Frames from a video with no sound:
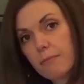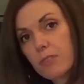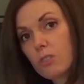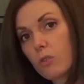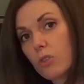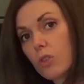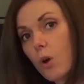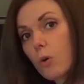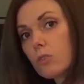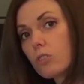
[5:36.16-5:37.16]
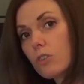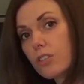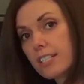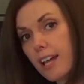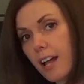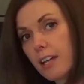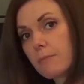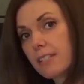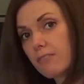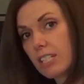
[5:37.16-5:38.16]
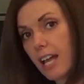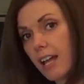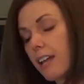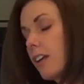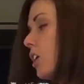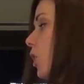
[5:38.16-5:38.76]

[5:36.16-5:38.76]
So those are the times of day